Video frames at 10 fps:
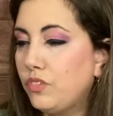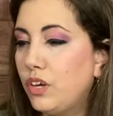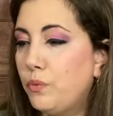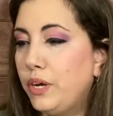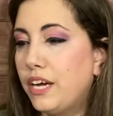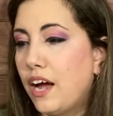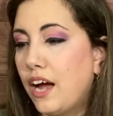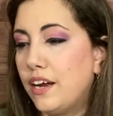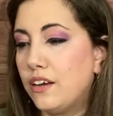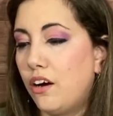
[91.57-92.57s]
We
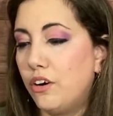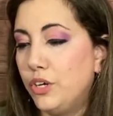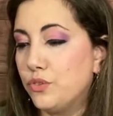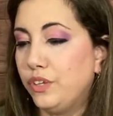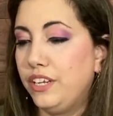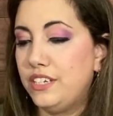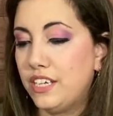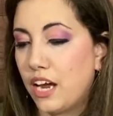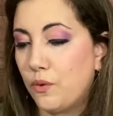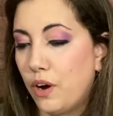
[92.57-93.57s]
got all usually
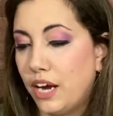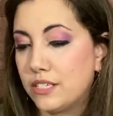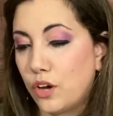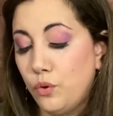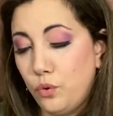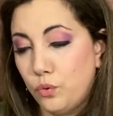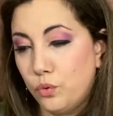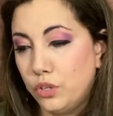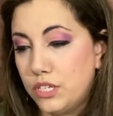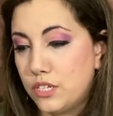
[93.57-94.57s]
DIYs. Ooh,
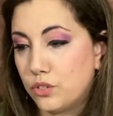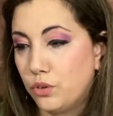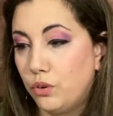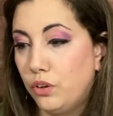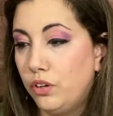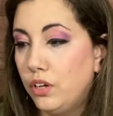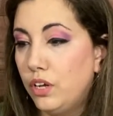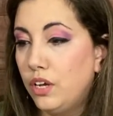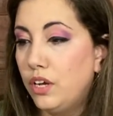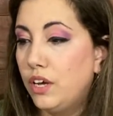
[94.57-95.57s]
this is cool.
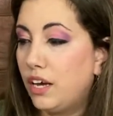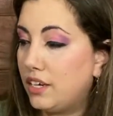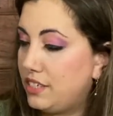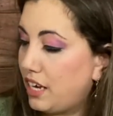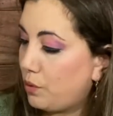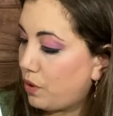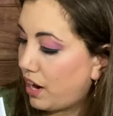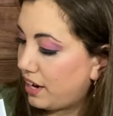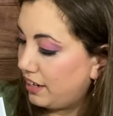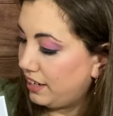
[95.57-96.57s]
A
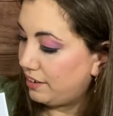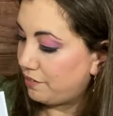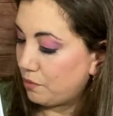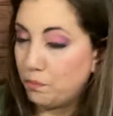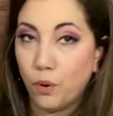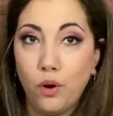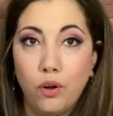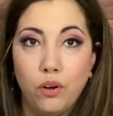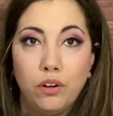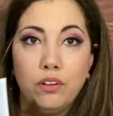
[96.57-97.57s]
DIY leaf
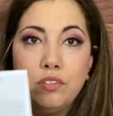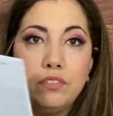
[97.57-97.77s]
ball.